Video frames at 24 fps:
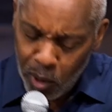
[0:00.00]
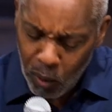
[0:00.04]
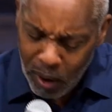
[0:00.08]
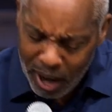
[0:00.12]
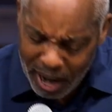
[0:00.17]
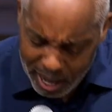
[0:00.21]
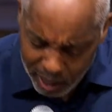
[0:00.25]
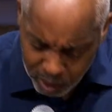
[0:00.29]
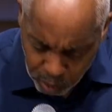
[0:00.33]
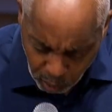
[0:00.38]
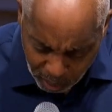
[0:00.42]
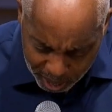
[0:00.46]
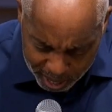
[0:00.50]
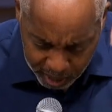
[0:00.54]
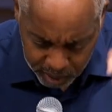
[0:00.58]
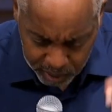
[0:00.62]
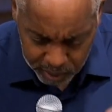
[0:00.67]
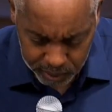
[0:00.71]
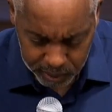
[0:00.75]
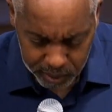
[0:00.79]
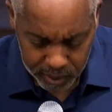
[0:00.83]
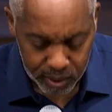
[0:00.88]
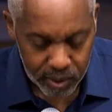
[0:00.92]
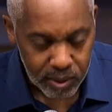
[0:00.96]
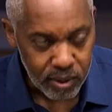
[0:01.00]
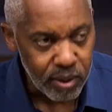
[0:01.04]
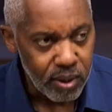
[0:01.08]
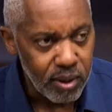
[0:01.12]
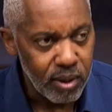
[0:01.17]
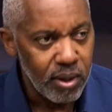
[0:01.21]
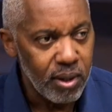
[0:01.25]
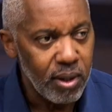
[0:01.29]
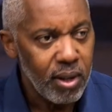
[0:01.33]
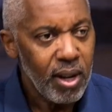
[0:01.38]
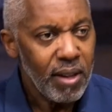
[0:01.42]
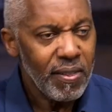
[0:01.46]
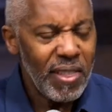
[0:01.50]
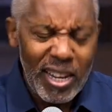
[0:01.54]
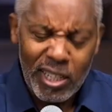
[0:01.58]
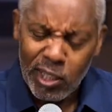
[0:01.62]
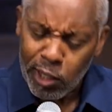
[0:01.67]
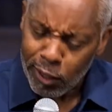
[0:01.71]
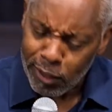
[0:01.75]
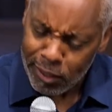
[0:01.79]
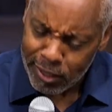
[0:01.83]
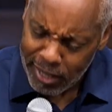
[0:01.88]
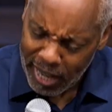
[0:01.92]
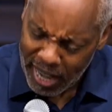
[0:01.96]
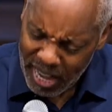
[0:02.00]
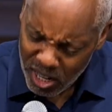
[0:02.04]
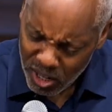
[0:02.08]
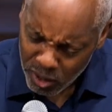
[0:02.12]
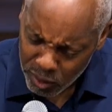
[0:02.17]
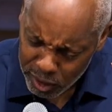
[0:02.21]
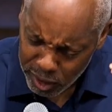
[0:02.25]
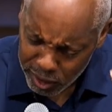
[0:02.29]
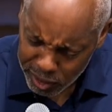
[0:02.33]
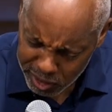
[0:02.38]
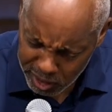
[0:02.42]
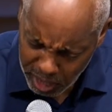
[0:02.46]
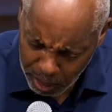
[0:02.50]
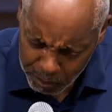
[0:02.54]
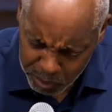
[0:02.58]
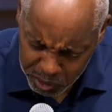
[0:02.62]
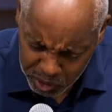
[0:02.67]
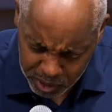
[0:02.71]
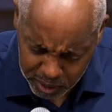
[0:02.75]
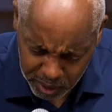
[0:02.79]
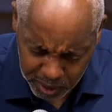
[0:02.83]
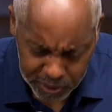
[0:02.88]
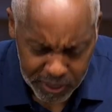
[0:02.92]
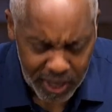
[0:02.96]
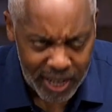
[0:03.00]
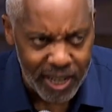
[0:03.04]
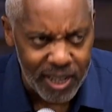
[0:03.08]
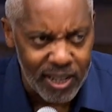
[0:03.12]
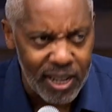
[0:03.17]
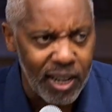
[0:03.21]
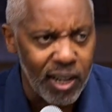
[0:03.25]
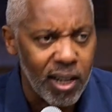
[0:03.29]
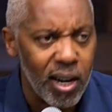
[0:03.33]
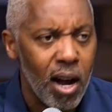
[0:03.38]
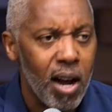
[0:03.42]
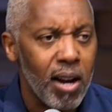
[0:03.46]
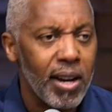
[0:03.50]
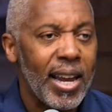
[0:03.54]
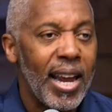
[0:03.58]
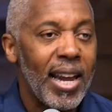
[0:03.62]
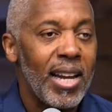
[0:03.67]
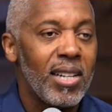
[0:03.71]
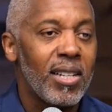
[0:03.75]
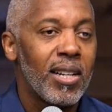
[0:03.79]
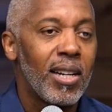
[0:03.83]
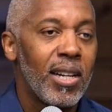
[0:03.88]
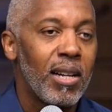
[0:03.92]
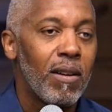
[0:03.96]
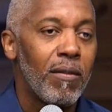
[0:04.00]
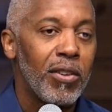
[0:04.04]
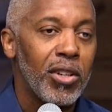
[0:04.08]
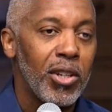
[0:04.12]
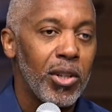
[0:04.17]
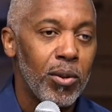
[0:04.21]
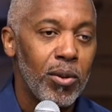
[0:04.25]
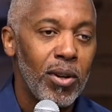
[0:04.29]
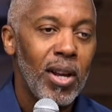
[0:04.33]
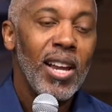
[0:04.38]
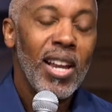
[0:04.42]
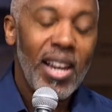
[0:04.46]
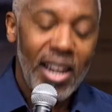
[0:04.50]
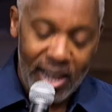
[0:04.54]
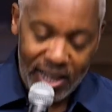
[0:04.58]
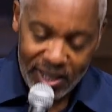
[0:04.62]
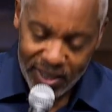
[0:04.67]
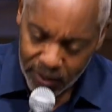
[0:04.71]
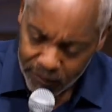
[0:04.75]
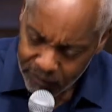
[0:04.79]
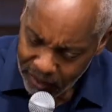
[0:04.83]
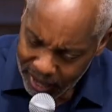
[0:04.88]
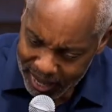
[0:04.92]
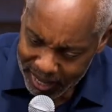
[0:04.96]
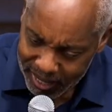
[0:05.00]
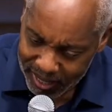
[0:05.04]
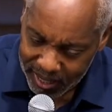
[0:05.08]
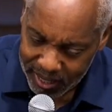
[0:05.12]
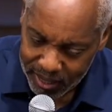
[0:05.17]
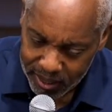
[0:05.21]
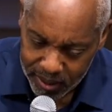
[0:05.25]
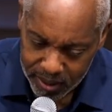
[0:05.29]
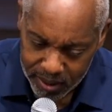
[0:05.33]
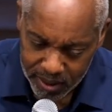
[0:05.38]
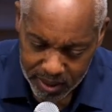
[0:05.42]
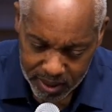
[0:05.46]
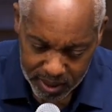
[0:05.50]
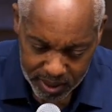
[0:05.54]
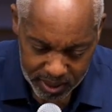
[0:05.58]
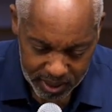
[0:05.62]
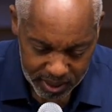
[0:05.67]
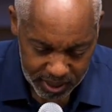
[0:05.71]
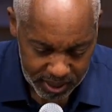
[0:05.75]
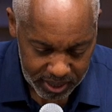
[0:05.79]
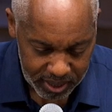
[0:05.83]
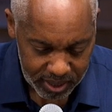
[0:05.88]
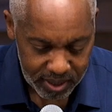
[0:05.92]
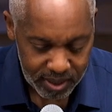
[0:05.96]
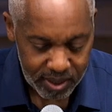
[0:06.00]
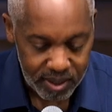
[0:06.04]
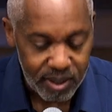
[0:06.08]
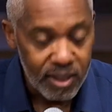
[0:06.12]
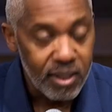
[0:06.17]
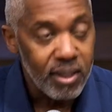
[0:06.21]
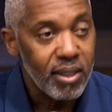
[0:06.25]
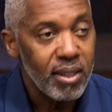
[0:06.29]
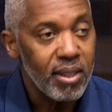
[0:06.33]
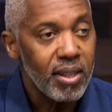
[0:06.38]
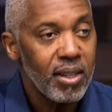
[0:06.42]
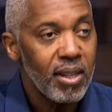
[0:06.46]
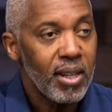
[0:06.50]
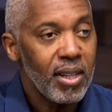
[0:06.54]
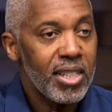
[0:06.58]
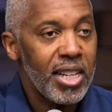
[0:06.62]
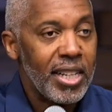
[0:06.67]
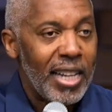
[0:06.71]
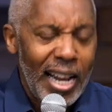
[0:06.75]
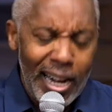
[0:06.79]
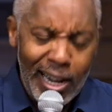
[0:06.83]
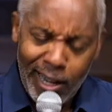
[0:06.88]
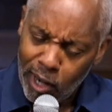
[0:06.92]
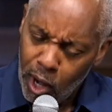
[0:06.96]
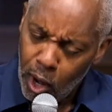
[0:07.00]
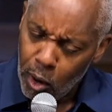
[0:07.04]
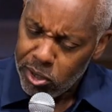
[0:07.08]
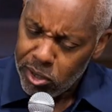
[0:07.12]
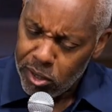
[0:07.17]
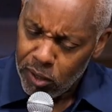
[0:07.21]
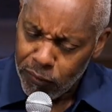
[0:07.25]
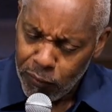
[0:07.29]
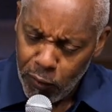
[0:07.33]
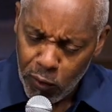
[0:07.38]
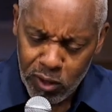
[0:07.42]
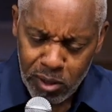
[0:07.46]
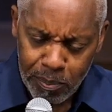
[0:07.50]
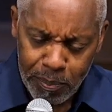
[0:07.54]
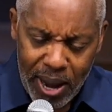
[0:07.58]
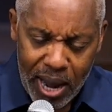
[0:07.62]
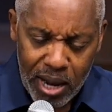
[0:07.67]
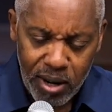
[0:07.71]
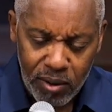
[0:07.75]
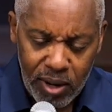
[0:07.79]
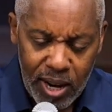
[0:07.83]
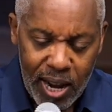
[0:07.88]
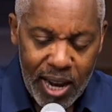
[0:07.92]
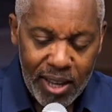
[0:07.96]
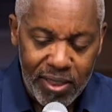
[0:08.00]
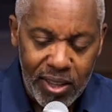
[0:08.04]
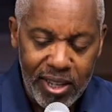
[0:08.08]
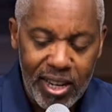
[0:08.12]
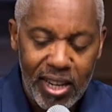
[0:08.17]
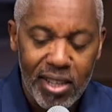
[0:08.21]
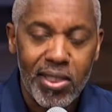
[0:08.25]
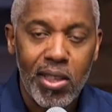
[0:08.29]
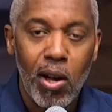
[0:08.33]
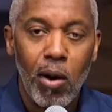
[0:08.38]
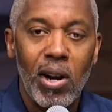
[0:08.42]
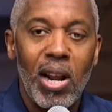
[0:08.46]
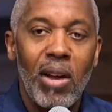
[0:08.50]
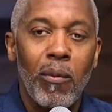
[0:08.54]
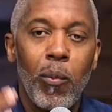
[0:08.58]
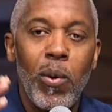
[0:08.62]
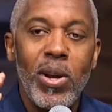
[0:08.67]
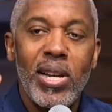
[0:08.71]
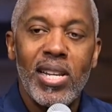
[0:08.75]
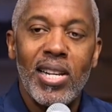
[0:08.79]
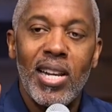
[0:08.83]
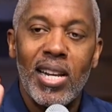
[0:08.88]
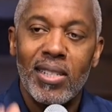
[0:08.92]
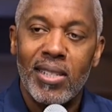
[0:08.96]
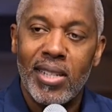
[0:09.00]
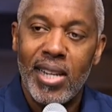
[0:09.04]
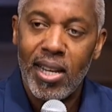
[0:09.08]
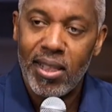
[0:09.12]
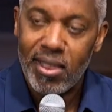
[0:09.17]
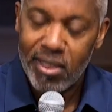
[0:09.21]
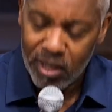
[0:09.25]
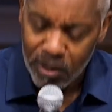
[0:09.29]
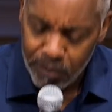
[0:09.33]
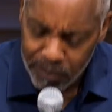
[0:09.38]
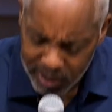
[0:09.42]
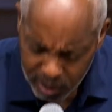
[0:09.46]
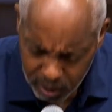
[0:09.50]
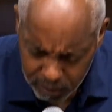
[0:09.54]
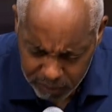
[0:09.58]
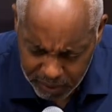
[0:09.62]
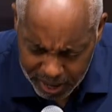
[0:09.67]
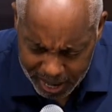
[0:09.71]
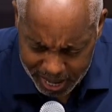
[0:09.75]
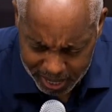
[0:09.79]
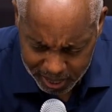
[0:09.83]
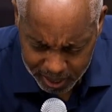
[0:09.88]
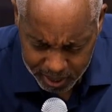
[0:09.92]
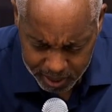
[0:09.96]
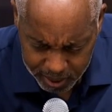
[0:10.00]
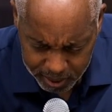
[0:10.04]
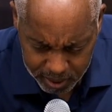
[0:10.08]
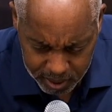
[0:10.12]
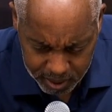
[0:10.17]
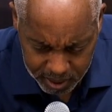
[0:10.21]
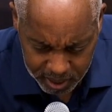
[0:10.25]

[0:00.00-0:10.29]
on high ground. That's a dangerous assumption of thinking that God can't deliver you in the valley. See, they lost the first battle, and then they thought if we could just get them in the valley,